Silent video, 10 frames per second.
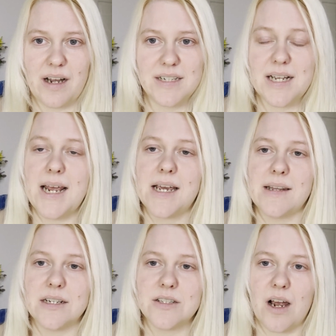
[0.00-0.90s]
I'd
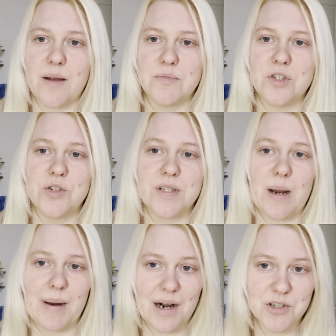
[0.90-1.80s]
taken that time to
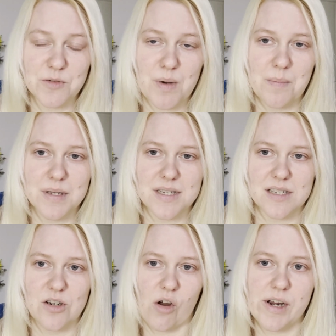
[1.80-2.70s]
step out of my
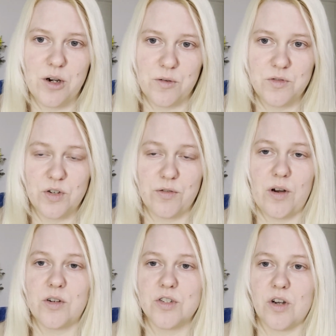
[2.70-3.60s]
business long enough to
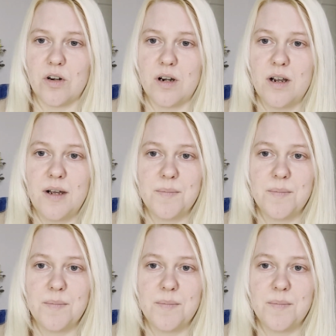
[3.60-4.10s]
focus on